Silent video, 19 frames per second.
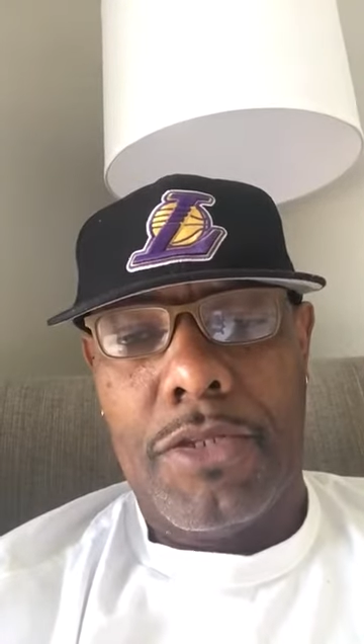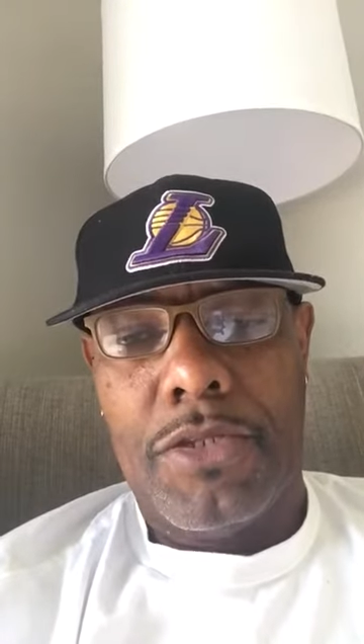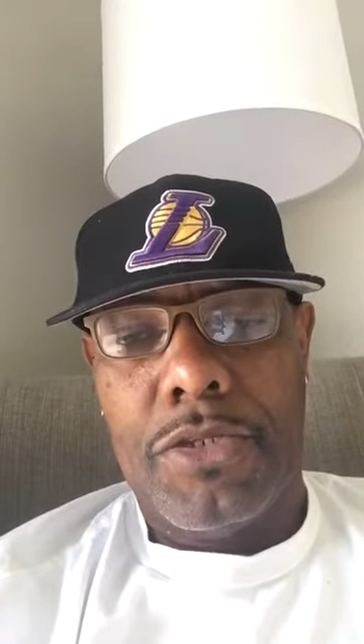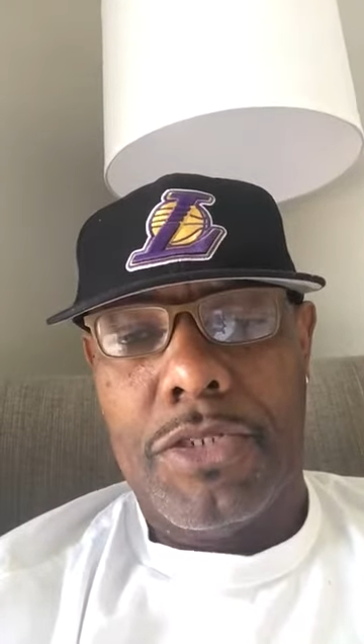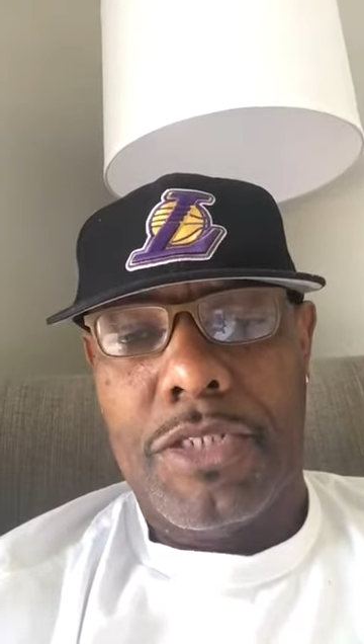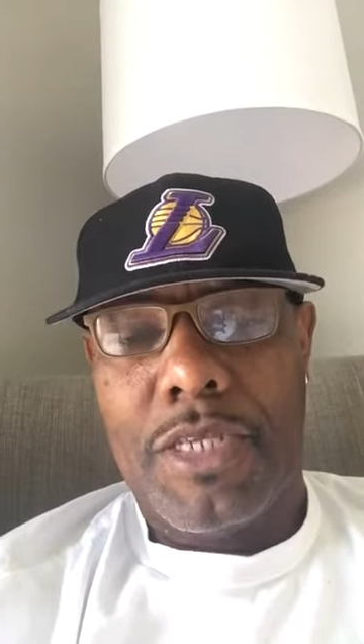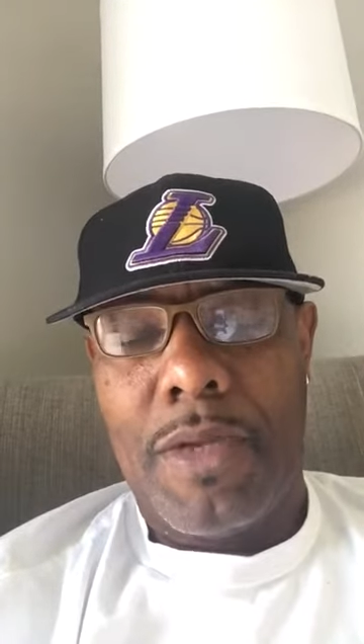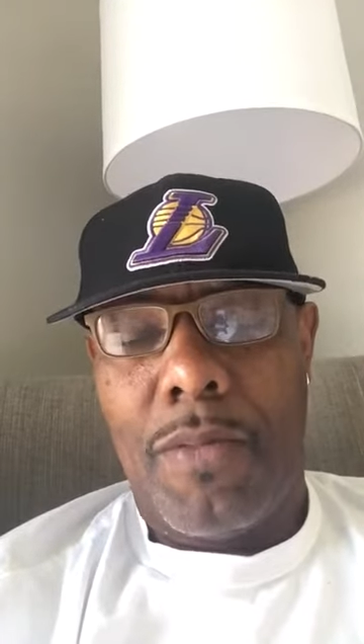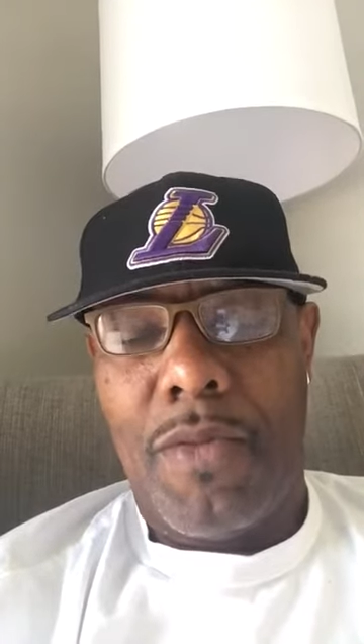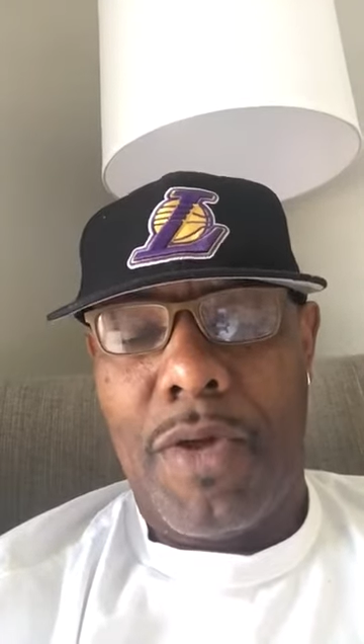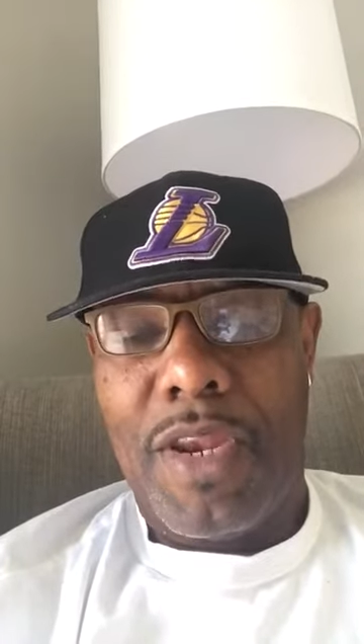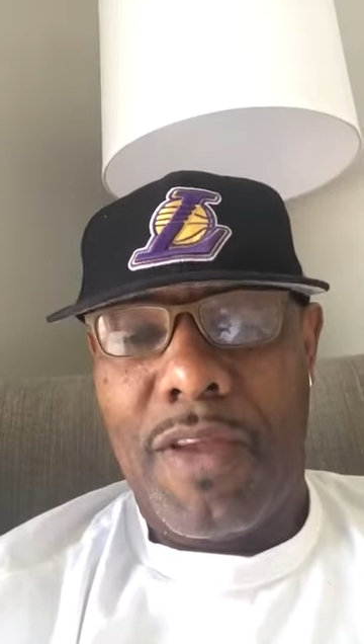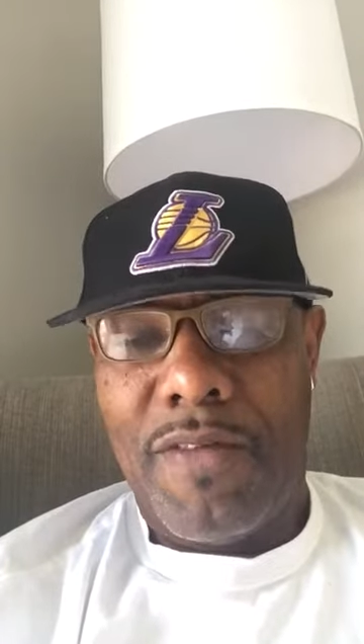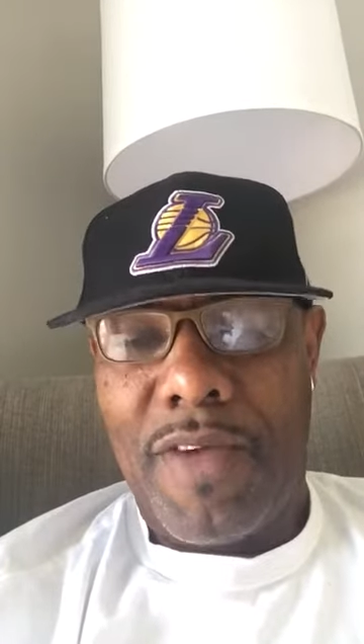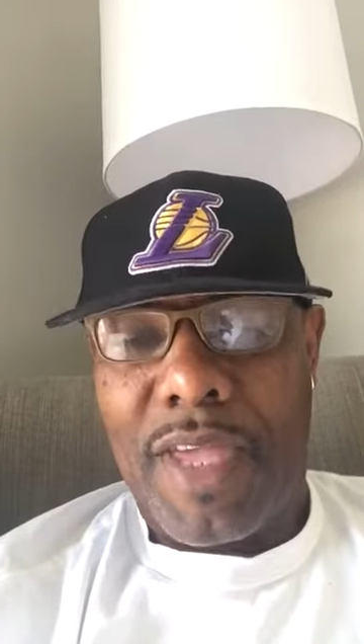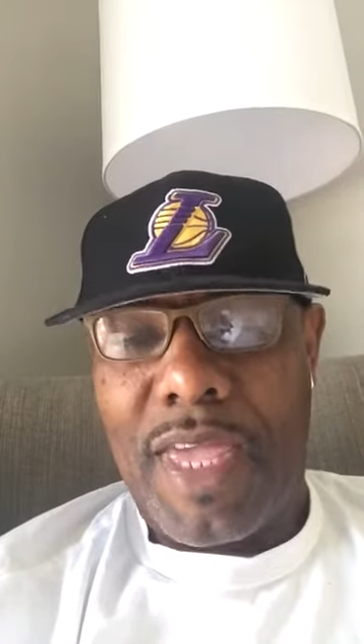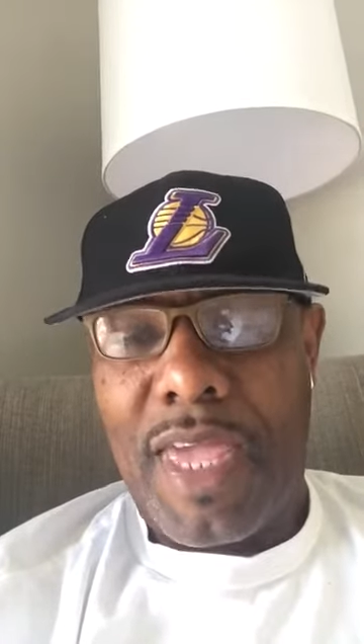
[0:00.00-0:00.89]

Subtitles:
to somewhat of a